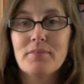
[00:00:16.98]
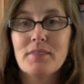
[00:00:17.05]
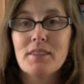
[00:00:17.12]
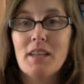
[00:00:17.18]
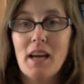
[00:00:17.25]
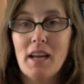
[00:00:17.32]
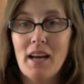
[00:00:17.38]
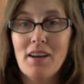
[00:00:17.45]

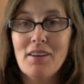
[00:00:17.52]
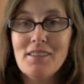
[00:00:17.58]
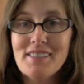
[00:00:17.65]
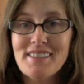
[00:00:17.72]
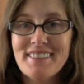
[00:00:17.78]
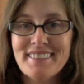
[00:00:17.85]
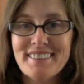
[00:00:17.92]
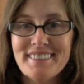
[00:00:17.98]

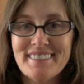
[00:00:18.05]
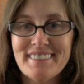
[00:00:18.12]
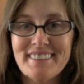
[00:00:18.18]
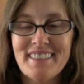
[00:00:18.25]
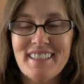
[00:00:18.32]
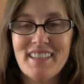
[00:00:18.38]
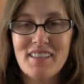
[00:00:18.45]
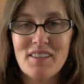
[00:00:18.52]
cutouts,
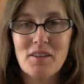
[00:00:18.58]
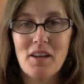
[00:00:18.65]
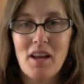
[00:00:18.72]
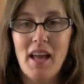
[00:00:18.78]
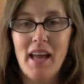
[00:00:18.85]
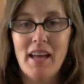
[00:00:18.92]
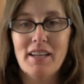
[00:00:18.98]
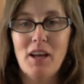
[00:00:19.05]

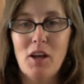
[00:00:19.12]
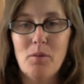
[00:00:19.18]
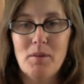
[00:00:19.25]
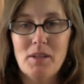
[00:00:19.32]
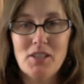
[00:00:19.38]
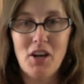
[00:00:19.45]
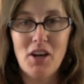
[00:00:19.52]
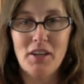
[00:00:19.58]
and I'll
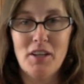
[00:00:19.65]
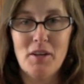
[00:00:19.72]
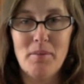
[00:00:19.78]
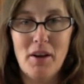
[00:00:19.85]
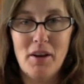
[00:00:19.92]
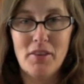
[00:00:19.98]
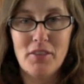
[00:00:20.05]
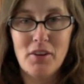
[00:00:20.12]
be talking
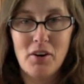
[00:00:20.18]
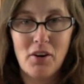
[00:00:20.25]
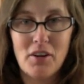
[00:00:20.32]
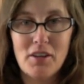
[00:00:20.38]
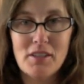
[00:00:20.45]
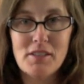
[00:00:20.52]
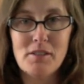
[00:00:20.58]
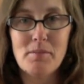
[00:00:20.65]
about the
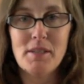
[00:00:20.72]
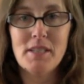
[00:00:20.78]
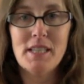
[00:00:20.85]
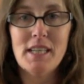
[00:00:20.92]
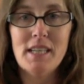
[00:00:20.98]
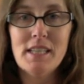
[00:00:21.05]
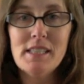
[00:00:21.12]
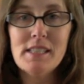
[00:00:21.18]
artist
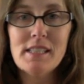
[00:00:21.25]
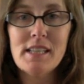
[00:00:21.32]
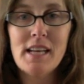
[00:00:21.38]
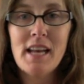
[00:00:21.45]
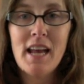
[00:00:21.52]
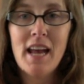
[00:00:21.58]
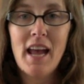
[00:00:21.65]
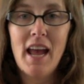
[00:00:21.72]
Matisse
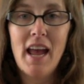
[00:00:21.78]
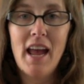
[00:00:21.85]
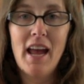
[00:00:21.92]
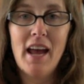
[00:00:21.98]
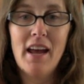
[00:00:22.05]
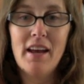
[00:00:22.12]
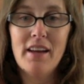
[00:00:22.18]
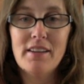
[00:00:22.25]

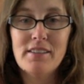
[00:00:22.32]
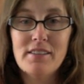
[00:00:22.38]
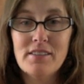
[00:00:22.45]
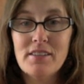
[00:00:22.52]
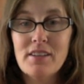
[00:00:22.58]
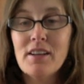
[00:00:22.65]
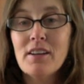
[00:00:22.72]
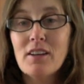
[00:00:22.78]

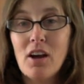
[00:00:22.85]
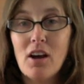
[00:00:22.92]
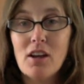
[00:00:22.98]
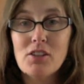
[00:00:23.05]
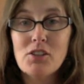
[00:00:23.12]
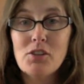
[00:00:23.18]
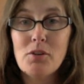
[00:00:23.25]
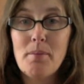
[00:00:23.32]
and
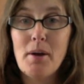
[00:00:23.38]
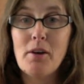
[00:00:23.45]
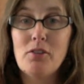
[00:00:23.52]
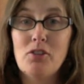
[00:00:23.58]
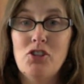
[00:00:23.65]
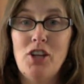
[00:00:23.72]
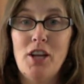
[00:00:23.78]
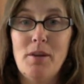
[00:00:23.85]
also
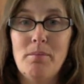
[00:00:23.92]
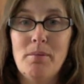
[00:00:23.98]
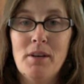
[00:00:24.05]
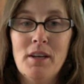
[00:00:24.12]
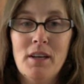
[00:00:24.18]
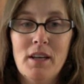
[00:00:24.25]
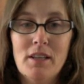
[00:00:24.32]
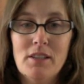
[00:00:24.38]
about shape.
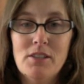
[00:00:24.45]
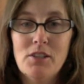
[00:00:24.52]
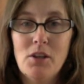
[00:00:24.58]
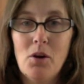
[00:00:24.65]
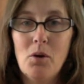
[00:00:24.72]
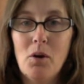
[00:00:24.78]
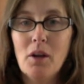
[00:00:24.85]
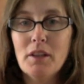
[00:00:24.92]

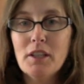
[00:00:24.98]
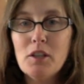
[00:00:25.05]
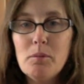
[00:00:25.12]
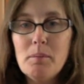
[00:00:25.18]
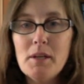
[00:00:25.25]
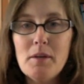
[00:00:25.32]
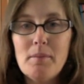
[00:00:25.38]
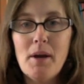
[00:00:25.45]
So a little
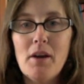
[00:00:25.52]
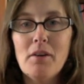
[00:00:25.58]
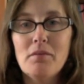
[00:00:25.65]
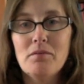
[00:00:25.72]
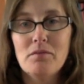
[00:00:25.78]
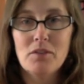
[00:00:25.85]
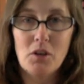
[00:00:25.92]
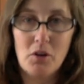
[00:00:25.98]
bit
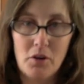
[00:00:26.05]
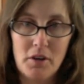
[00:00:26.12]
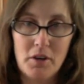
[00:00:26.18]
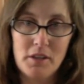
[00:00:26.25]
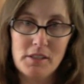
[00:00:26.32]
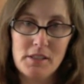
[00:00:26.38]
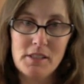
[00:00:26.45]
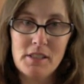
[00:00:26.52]
about the
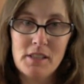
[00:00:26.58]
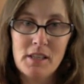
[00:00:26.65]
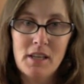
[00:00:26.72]
artist.